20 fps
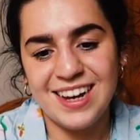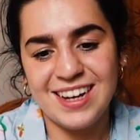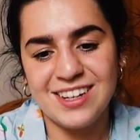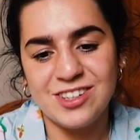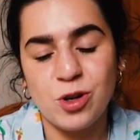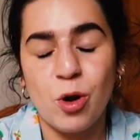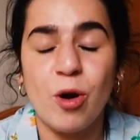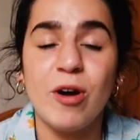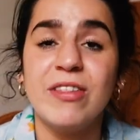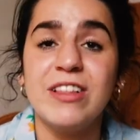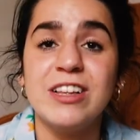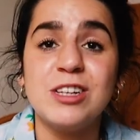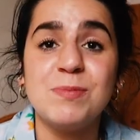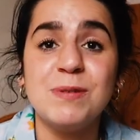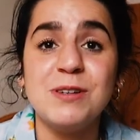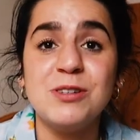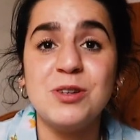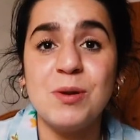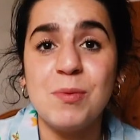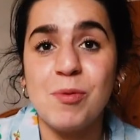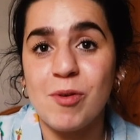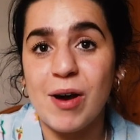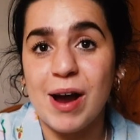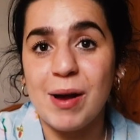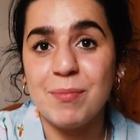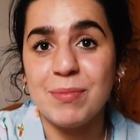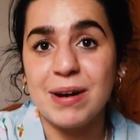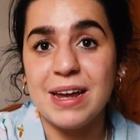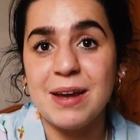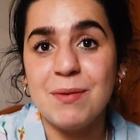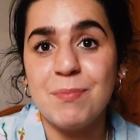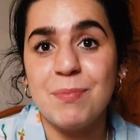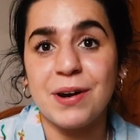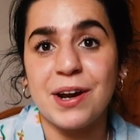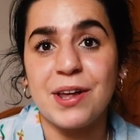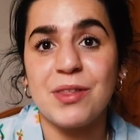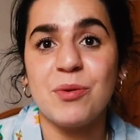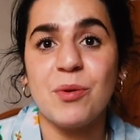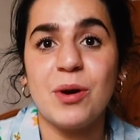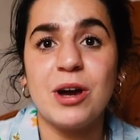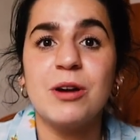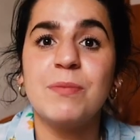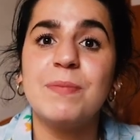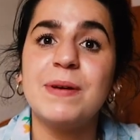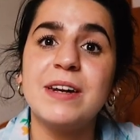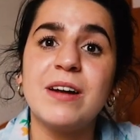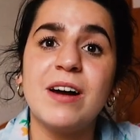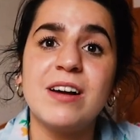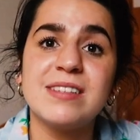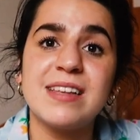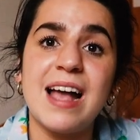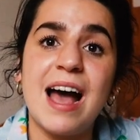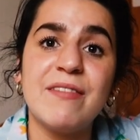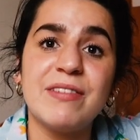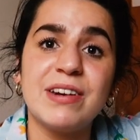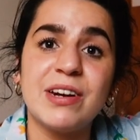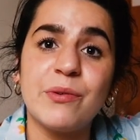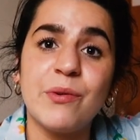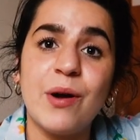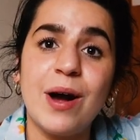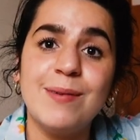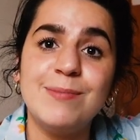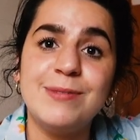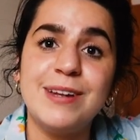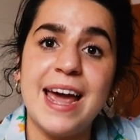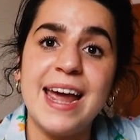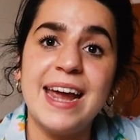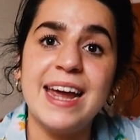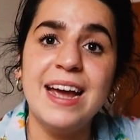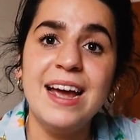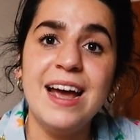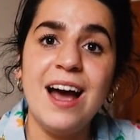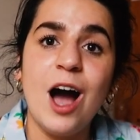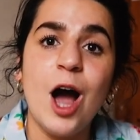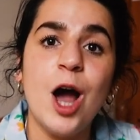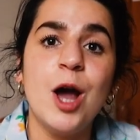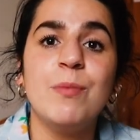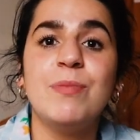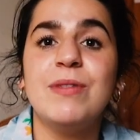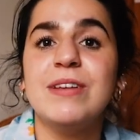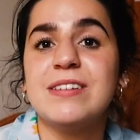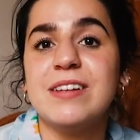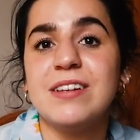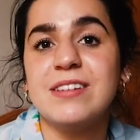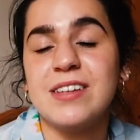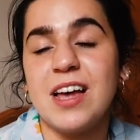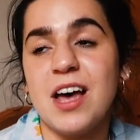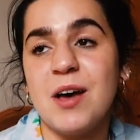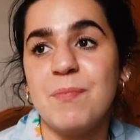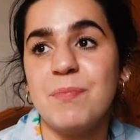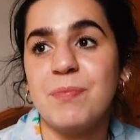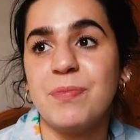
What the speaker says: Sorry that it's been super rambly, but I thought it'd be nice to have a little update. I hope this has